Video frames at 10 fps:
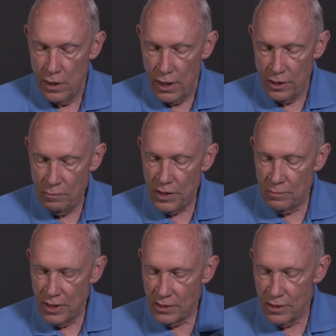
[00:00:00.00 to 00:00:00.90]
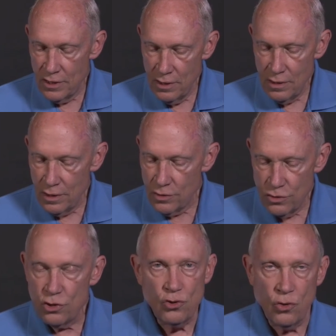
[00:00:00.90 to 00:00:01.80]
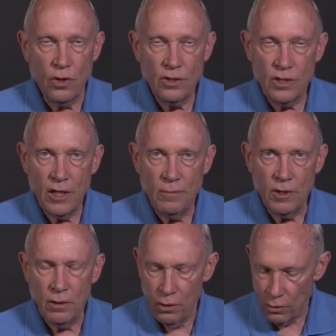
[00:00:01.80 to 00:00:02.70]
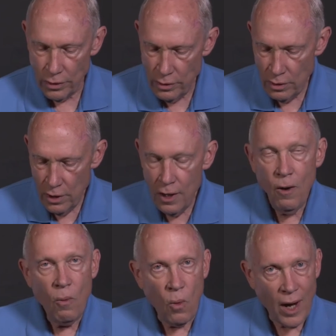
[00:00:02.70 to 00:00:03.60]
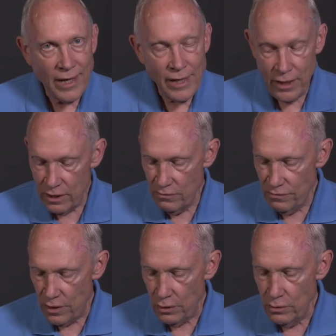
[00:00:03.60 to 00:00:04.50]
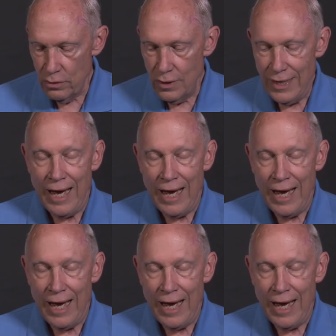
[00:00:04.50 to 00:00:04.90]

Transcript: And then Peter makes a strong statement. Lord, why can't I follow you?